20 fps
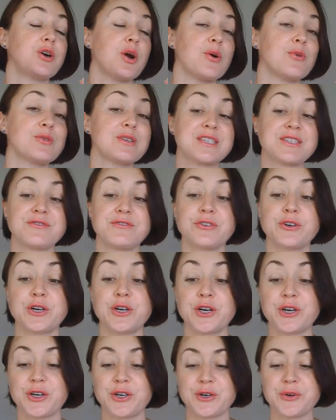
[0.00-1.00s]
Rose for
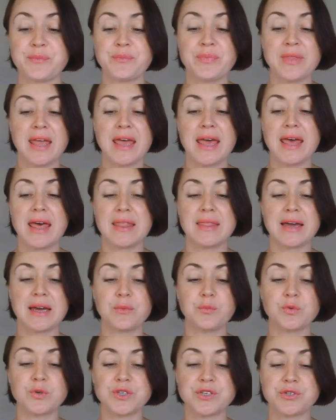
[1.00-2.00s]
Her.
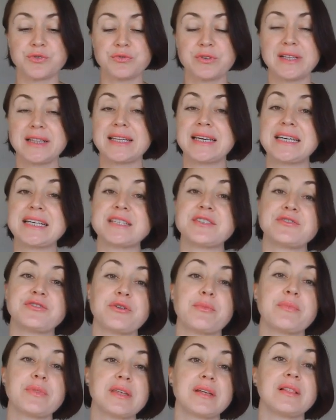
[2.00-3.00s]
That was released
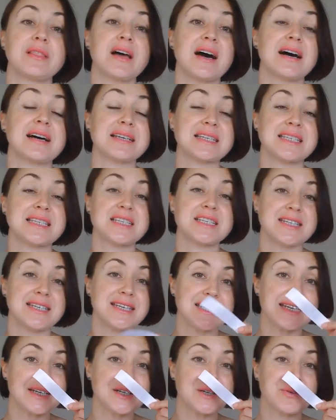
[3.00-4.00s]
from the last
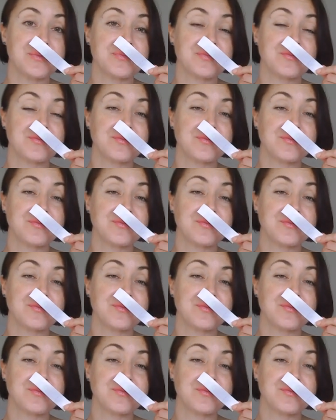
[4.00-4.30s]
year.